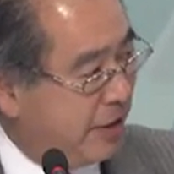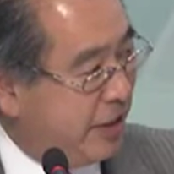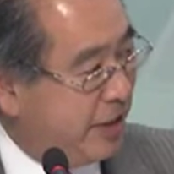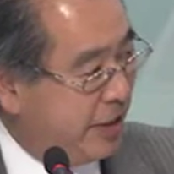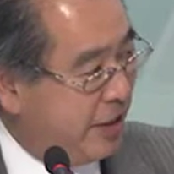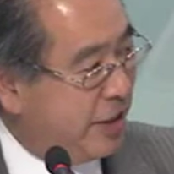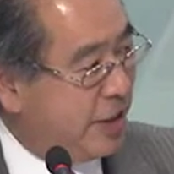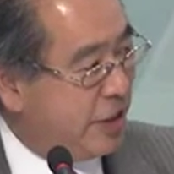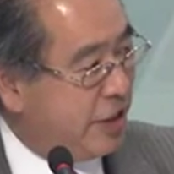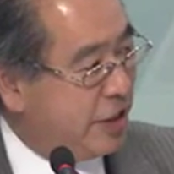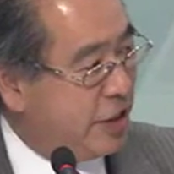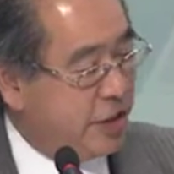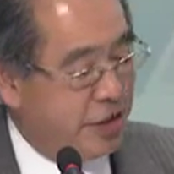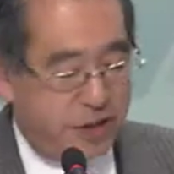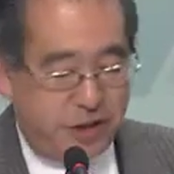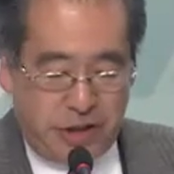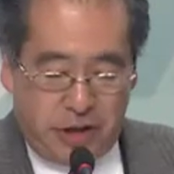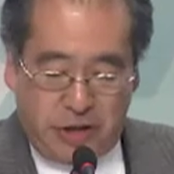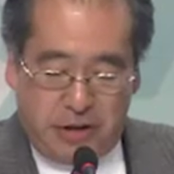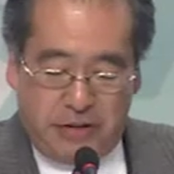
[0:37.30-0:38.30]
Oh, okay,
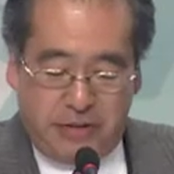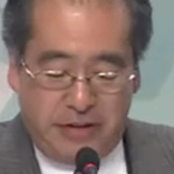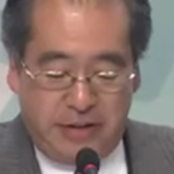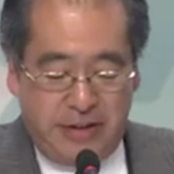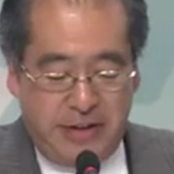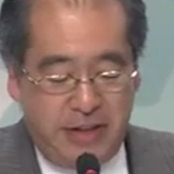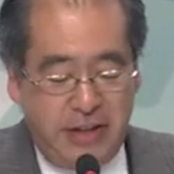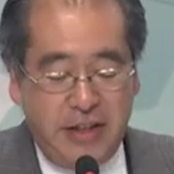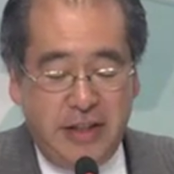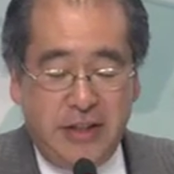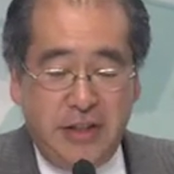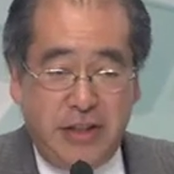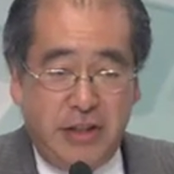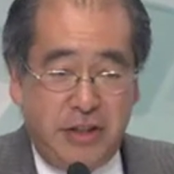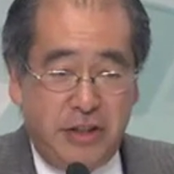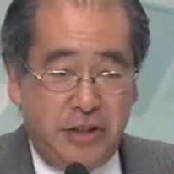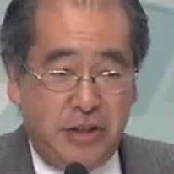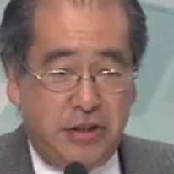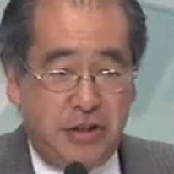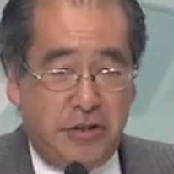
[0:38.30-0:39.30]
I got the
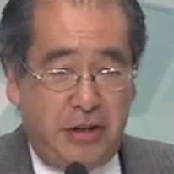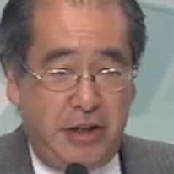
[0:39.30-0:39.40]
biography. So